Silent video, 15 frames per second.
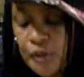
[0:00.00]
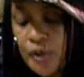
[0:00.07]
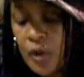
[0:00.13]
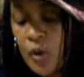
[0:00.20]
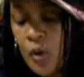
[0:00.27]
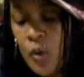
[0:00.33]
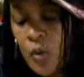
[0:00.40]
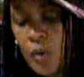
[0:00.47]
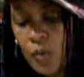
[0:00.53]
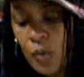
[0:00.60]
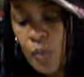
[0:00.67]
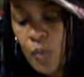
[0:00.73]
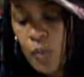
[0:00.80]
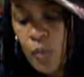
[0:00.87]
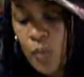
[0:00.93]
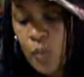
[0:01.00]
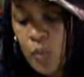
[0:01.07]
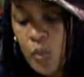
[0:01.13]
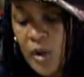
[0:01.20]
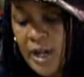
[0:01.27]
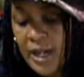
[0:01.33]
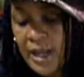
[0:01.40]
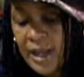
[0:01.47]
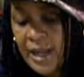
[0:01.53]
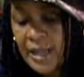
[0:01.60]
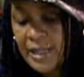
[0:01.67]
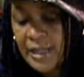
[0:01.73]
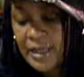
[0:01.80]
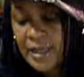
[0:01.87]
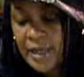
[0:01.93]
you know, when
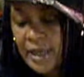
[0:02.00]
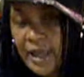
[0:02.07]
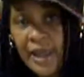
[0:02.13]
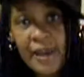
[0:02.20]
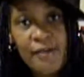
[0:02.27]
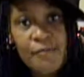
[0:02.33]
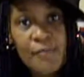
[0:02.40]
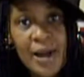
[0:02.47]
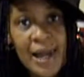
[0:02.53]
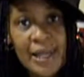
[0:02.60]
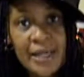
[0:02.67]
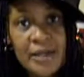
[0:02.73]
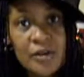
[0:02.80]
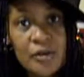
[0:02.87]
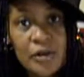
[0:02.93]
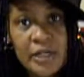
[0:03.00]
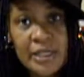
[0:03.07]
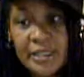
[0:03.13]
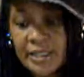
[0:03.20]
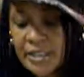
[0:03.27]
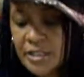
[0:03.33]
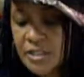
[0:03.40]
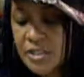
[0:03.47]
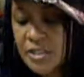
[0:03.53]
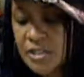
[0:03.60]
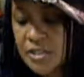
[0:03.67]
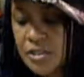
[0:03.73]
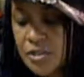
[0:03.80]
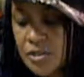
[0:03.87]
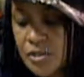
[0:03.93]
I have my ingredients
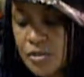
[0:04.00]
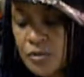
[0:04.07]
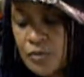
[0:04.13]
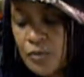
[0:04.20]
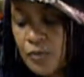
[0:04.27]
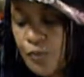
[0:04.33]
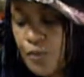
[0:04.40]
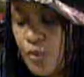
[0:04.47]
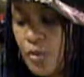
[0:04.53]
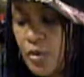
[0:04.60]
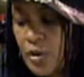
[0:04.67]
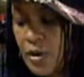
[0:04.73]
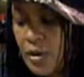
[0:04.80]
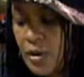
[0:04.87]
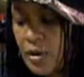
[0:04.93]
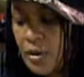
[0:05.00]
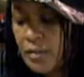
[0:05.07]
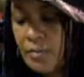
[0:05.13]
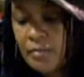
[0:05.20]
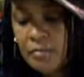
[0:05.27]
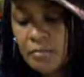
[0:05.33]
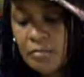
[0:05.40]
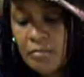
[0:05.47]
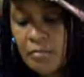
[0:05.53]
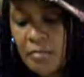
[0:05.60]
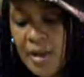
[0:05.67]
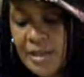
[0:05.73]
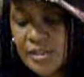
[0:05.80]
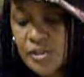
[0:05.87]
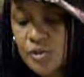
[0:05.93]
for
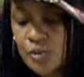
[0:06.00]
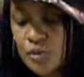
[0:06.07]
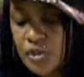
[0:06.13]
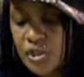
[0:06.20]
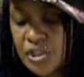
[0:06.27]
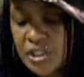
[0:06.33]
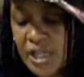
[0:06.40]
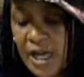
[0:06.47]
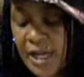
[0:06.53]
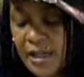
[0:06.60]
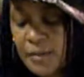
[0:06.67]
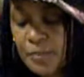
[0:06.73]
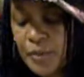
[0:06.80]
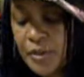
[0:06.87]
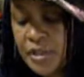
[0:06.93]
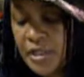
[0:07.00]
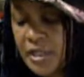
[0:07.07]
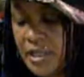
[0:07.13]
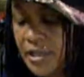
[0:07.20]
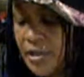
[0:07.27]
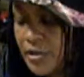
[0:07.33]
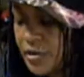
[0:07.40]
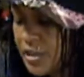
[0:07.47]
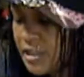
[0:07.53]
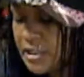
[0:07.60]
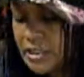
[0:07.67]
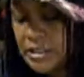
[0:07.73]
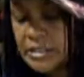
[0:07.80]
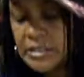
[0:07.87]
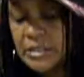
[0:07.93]
my sushi, I can put it here
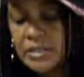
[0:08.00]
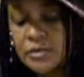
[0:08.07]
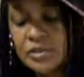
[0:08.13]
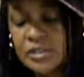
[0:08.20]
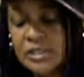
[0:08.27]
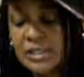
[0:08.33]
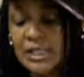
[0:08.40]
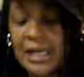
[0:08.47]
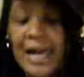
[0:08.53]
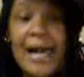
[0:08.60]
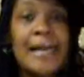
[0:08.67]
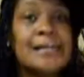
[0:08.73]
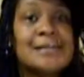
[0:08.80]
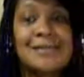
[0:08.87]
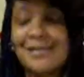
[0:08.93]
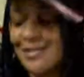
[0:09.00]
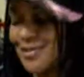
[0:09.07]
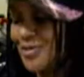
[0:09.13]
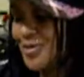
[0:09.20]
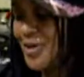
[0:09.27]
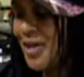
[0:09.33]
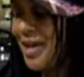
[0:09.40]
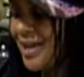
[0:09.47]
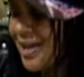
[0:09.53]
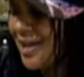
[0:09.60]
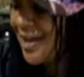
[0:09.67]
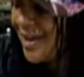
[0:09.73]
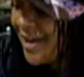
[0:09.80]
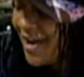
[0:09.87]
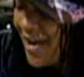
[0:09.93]
in these little slots,
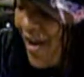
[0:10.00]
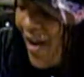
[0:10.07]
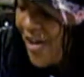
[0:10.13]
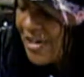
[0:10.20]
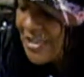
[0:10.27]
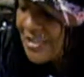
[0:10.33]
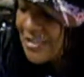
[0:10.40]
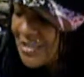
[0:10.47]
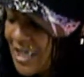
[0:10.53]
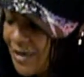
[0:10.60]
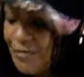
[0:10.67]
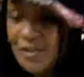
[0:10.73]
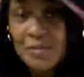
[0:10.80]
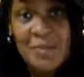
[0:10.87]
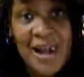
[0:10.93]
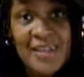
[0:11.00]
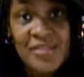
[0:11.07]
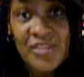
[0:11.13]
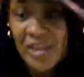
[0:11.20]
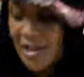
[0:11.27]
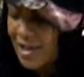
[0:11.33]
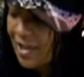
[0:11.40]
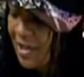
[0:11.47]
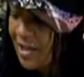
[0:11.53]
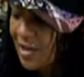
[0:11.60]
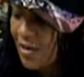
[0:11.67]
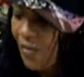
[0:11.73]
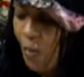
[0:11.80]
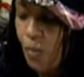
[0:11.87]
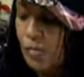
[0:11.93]
okay? That was my thinking.
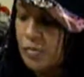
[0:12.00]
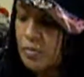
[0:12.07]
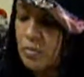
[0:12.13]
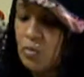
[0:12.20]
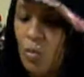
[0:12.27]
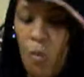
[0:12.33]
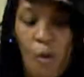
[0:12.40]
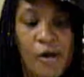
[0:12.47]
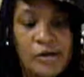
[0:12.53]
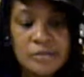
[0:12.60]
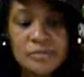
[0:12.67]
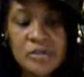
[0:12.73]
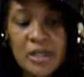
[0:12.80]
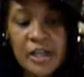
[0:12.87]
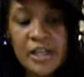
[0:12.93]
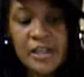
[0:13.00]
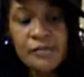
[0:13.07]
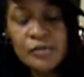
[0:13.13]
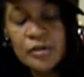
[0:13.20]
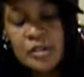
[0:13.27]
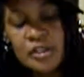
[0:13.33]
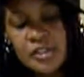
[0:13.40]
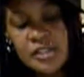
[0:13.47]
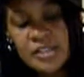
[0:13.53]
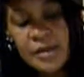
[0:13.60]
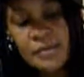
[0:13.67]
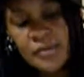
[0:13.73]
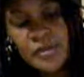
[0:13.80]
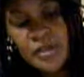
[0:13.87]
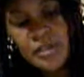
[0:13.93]
That even, because
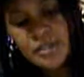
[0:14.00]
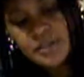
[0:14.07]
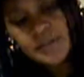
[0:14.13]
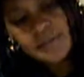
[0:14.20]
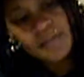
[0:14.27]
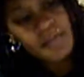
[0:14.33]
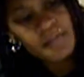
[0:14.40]
some of these,